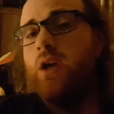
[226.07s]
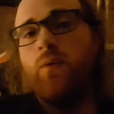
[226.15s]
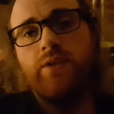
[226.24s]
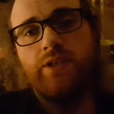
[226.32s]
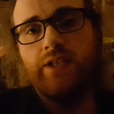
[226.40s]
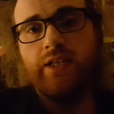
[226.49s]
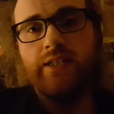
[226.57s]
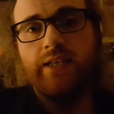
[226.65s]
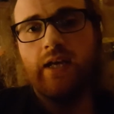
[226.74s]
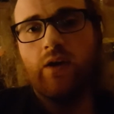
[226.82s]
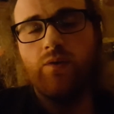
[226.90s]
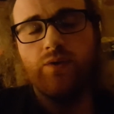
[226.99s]
go into
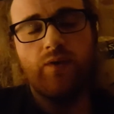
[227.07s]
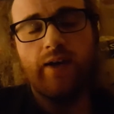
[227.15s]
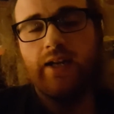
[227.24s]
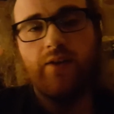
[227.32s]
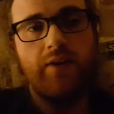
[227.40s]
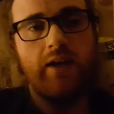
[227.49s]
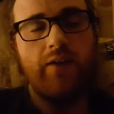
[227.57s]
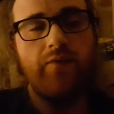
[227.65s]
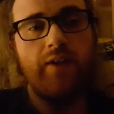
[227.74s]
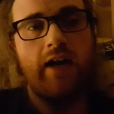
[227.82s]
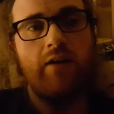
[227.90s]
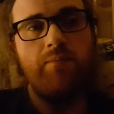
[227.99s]
details or anything like
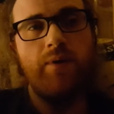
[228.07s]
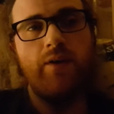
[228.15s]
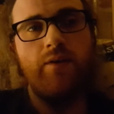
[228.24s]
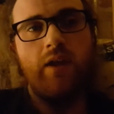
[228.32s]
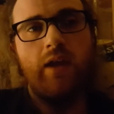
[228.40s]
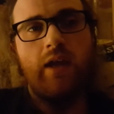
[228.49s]
that, but